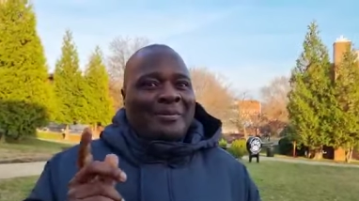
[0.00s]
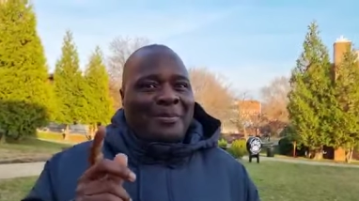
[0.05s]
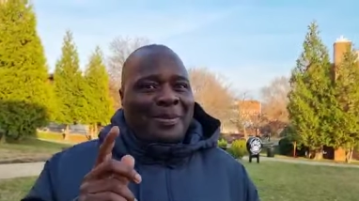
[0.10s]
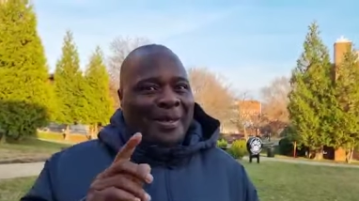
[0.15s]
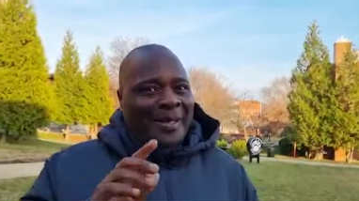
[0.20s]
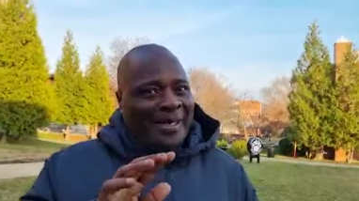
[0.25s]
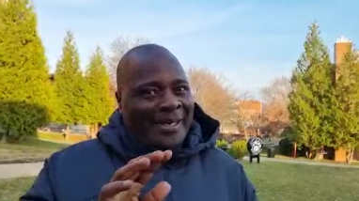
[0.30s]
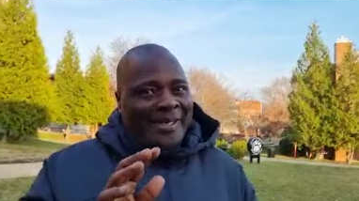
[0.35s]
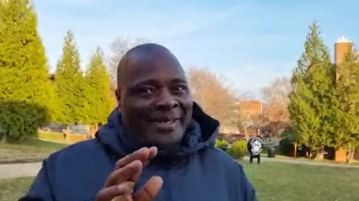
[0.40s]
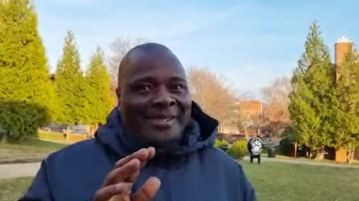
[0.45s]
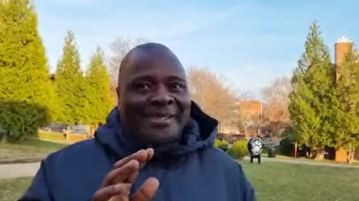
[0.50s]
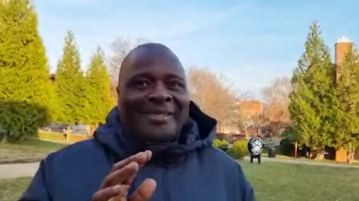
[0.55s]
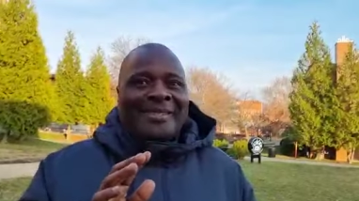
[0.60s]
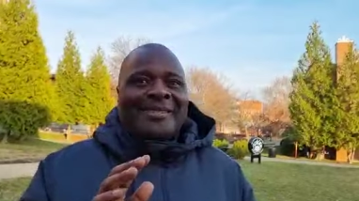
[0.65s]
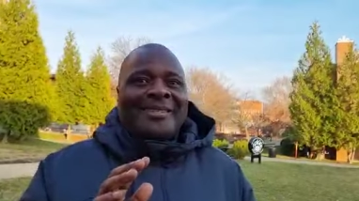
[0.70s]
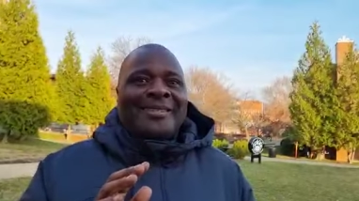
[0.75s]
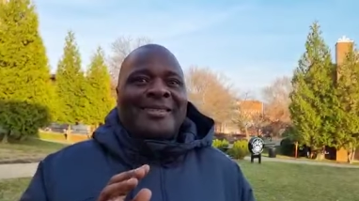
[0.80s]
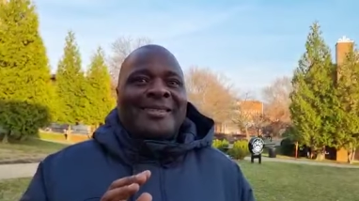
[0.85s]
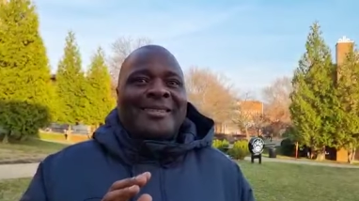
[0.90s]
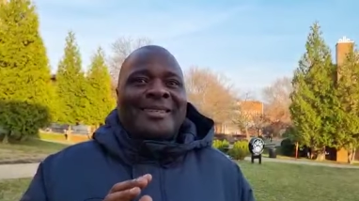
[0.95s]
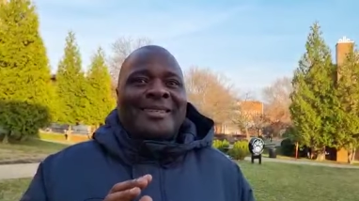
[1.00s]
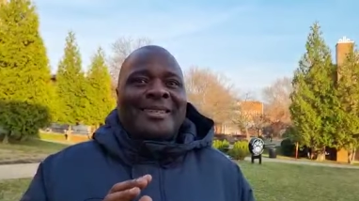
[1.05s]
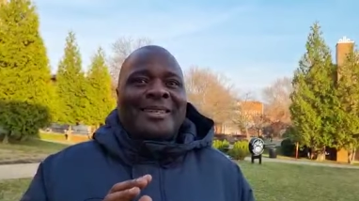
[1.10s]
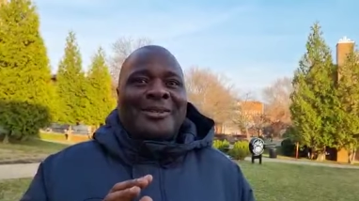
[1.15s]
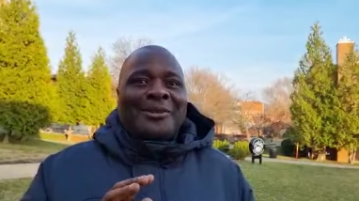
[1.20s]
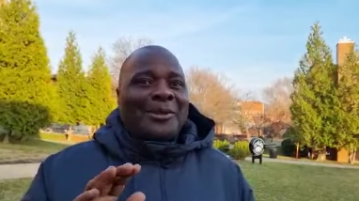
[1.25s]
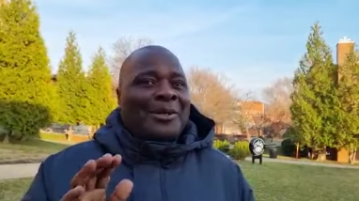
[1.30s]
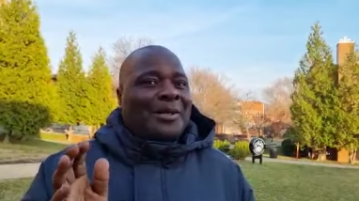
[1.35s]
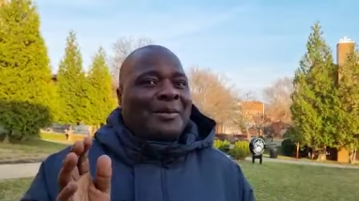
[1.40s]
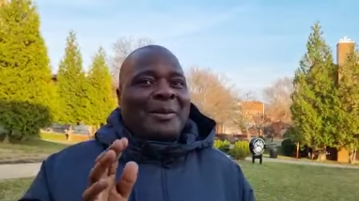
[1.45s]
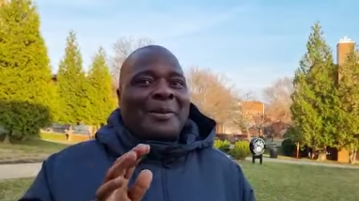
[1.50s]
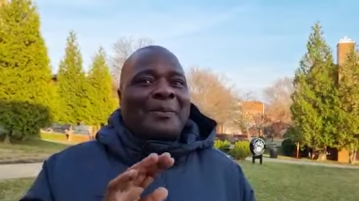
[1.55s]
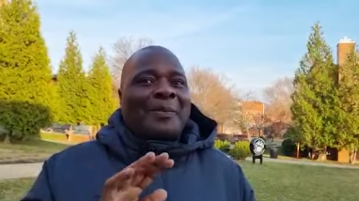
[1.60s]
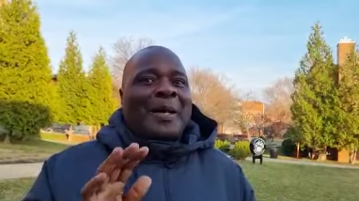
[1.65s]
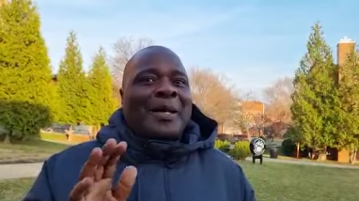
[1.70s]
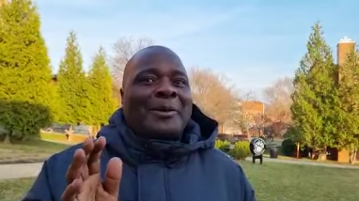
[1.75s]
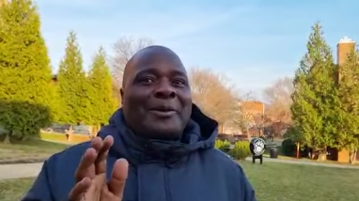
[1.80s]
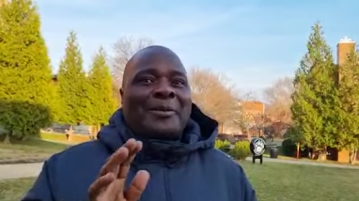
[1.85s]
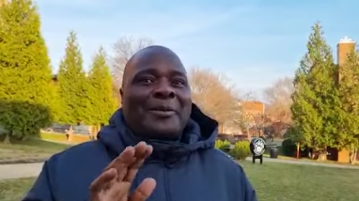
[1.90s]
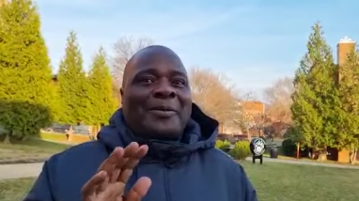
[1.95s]
please don't be
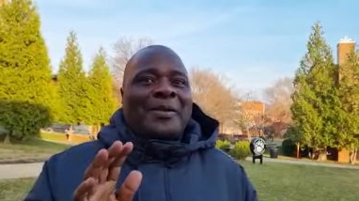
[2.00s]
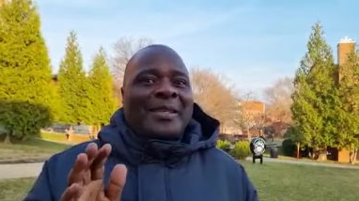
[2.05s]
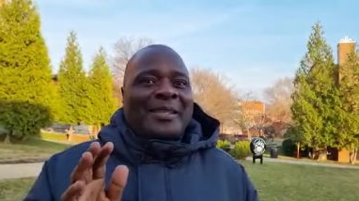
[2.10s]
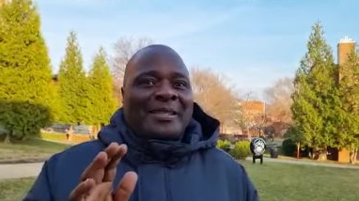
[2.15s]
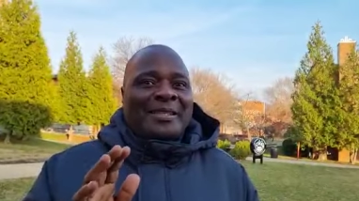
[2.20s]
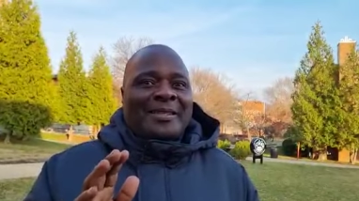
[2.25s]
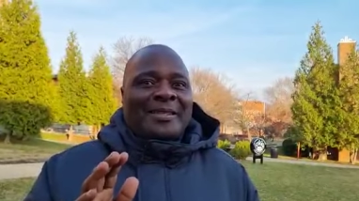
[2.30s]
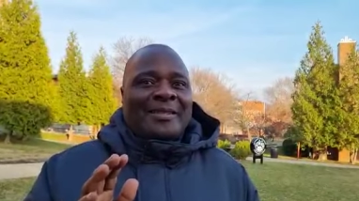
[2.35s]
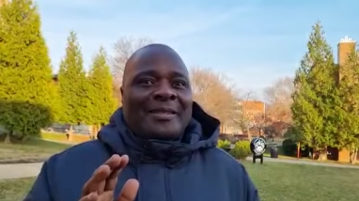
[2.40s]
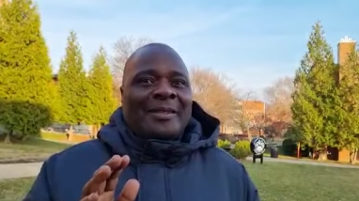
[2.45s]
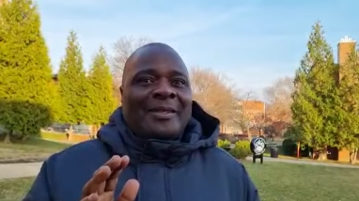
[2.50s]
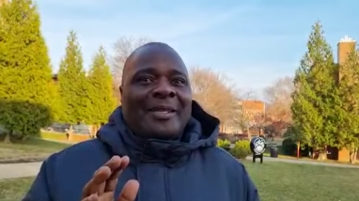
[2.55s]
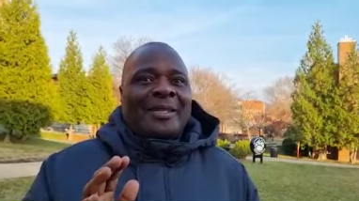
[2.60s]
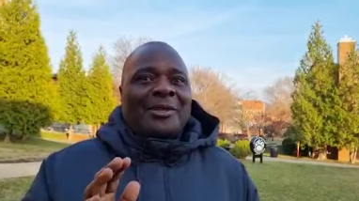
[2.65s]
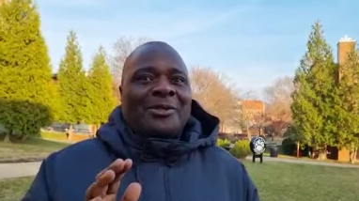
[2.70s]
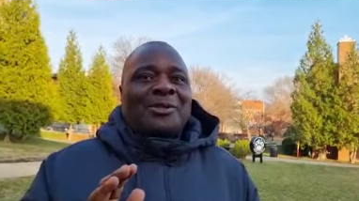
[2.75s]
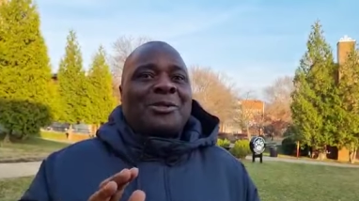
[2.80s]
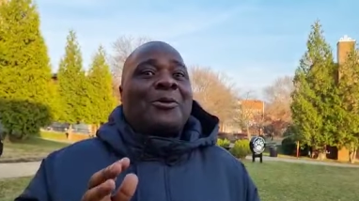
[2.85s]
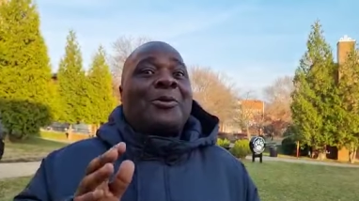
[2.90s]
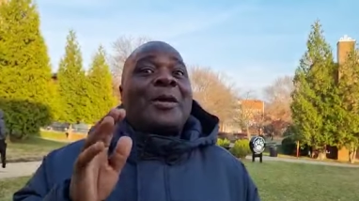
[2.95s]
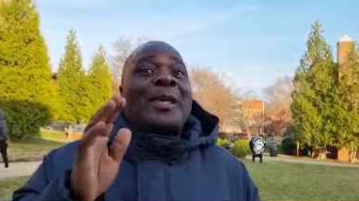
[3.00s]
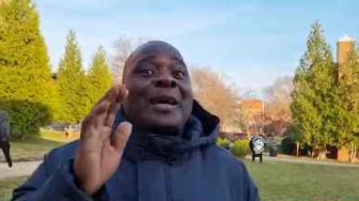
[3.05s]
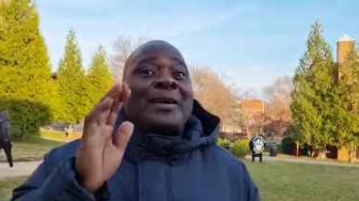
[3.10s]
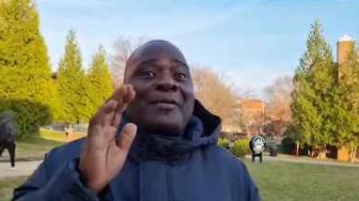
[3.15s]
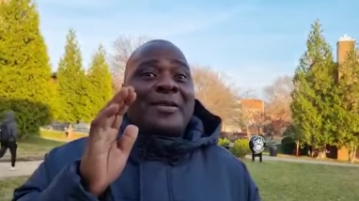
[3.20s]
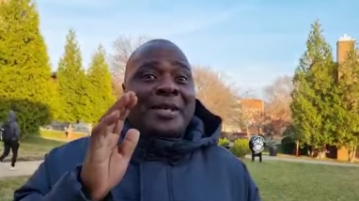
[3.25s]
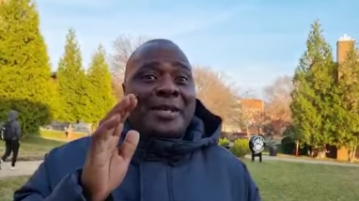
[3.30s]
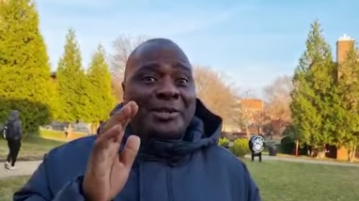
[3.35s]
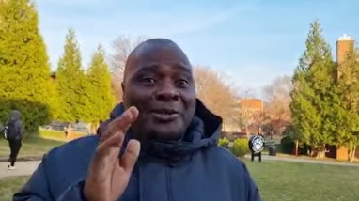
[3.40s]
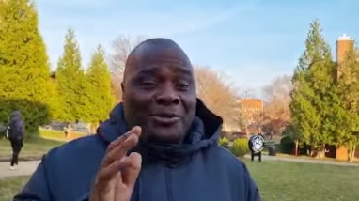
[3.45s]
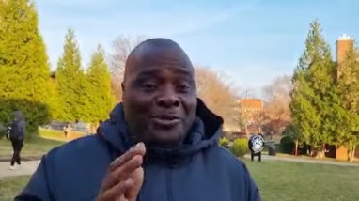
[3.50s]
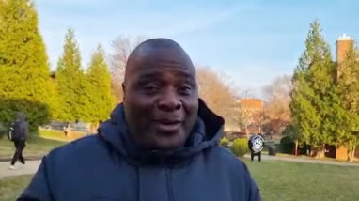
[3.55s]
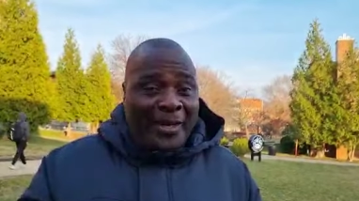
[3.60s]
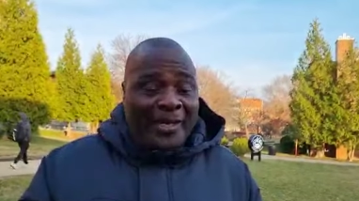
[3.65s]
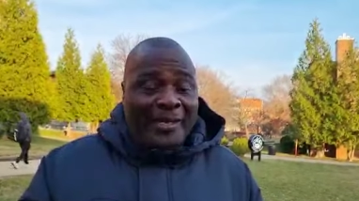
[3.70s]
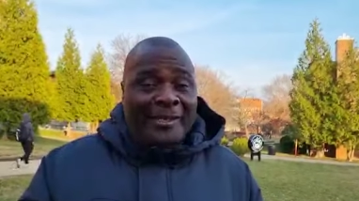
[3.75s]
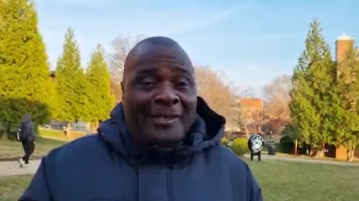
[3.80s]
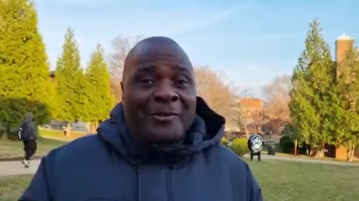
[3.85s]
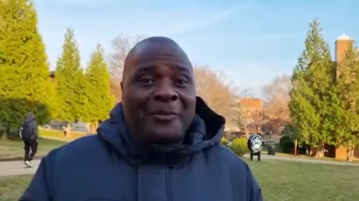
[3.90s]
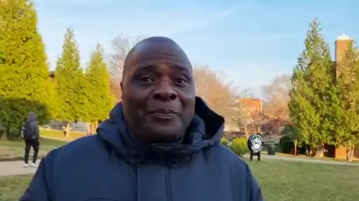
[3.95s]
part of this. So we are very
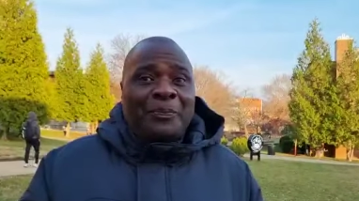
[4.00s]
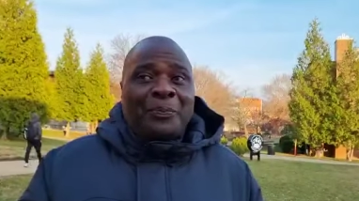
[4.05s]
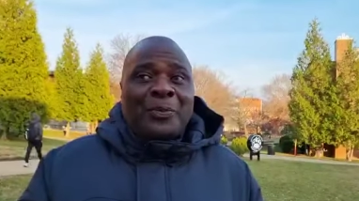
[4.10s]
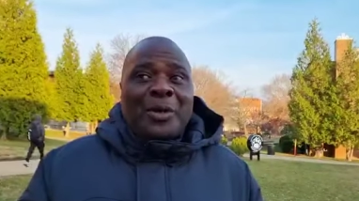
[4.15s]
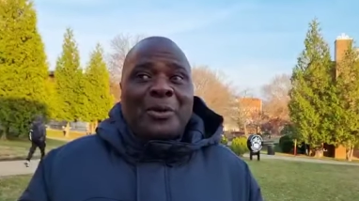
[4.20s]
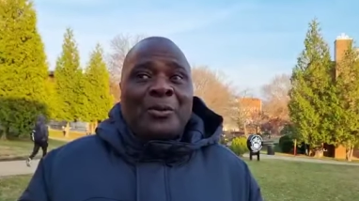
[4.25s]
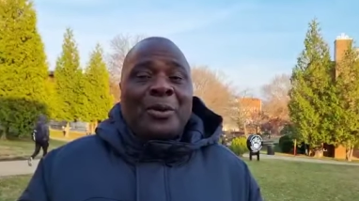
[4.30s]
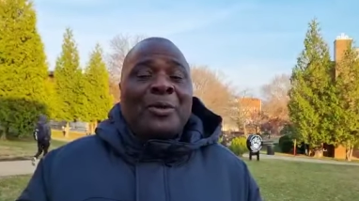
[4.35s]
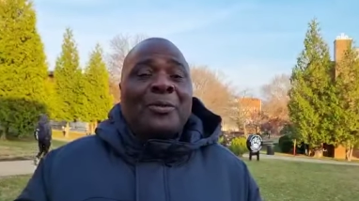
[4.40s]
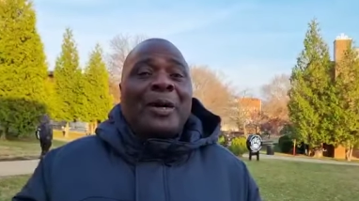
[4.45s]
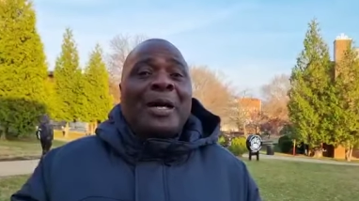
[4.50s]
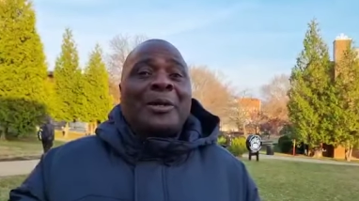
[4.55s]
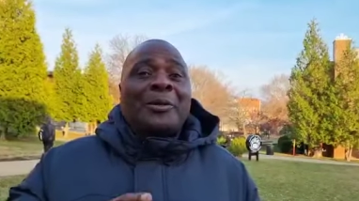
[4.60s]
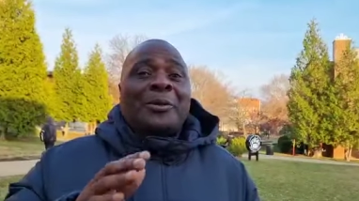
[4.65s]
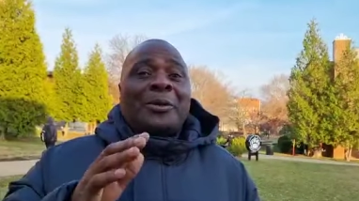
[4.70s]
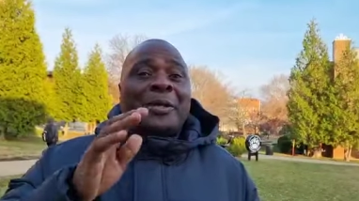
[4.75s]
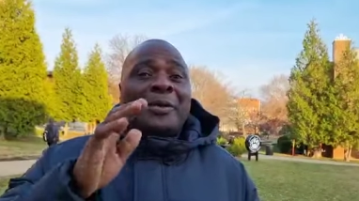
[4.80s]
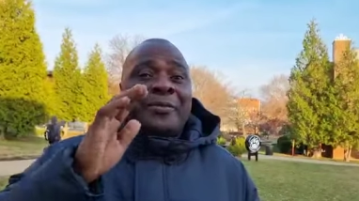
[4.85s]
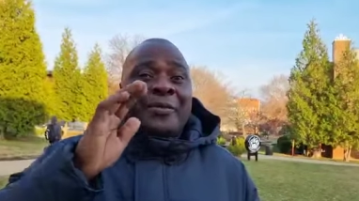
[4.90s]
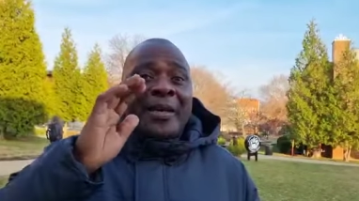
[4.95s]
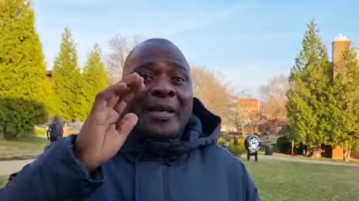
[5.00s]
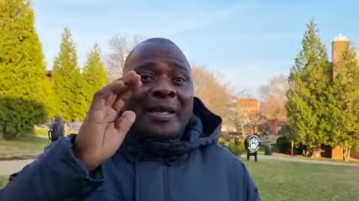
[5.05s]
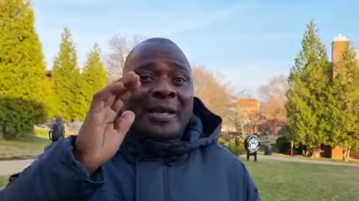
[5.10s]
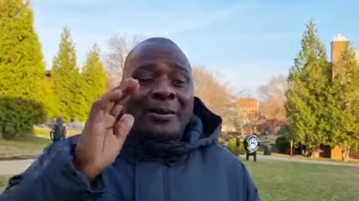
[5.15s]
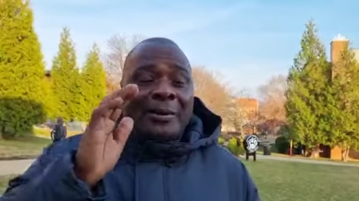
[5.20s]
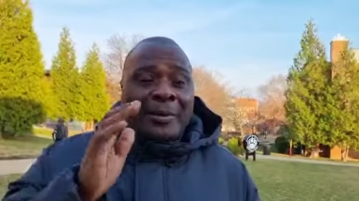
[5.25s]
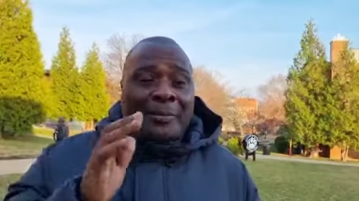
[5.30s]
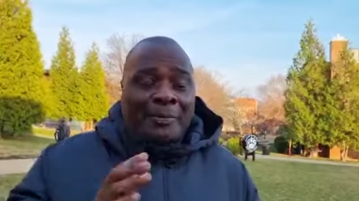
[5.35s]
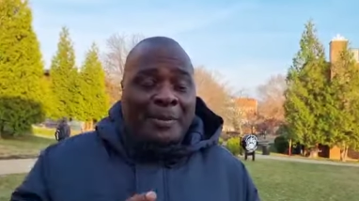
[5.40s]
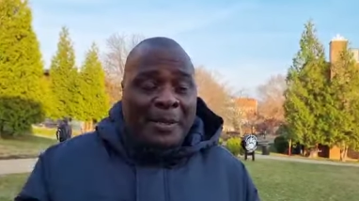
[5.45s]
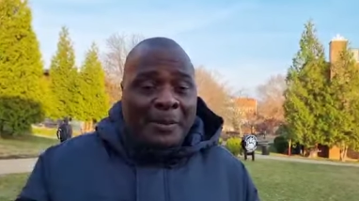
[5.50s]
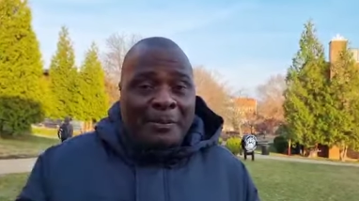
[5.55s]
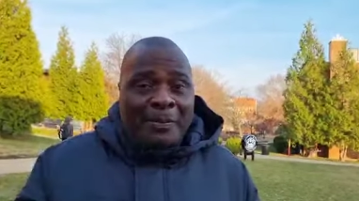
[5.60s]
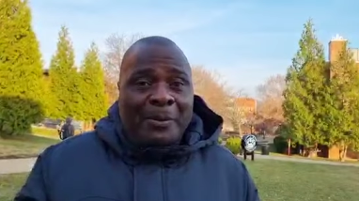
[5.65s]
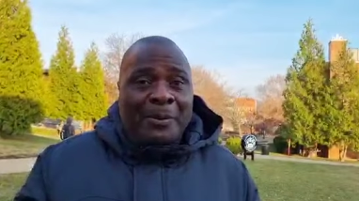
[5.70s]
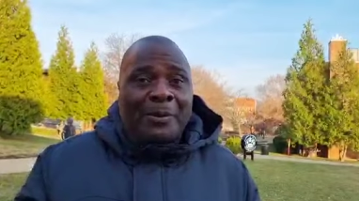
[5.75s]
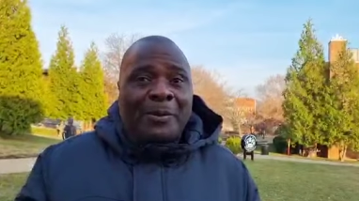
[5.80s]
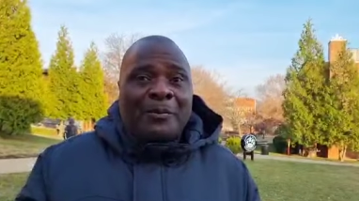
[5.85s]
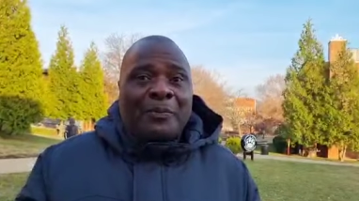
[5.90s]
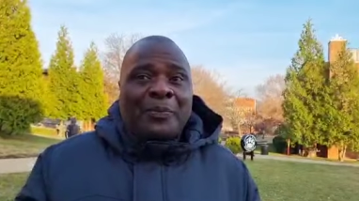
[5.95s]
strict. We want to defend our
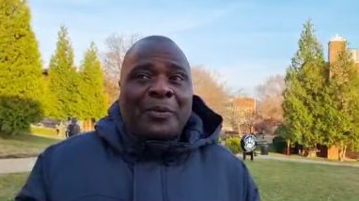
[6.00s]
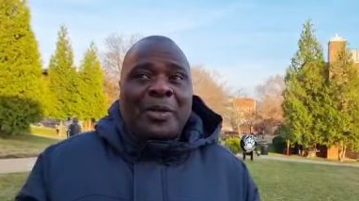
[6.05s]
people.